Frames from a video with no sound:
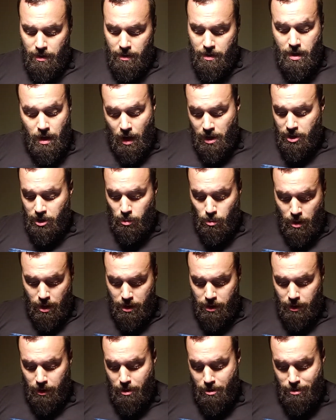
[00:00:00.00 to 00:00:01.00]
know, I just
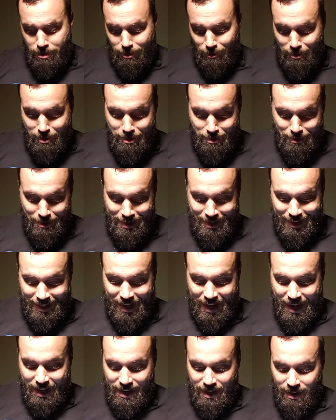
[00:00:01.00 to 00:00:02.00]
wanted to go through and
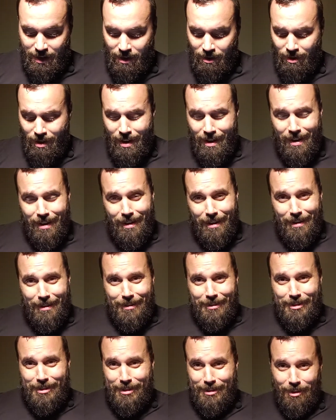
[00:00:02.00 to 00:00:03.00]
say, you know,
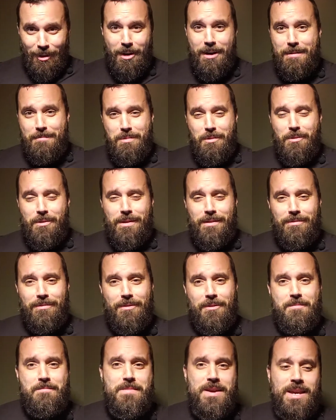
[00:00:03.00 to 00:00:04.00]
starting point
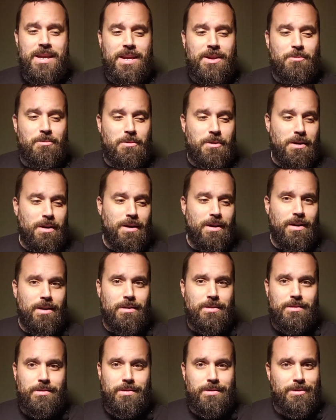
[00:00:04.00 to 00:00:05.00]
for me
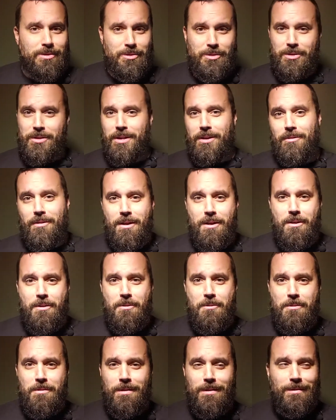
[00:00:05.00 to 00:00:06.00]
was
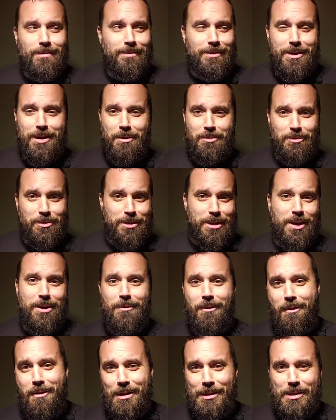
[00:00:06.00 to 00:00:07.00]
zero
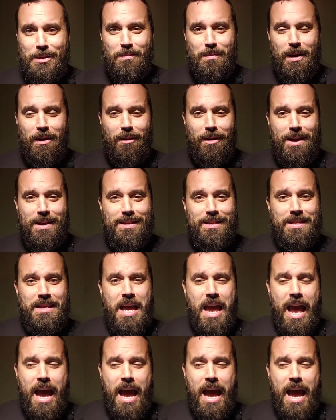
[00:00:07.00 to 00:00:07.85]
experience.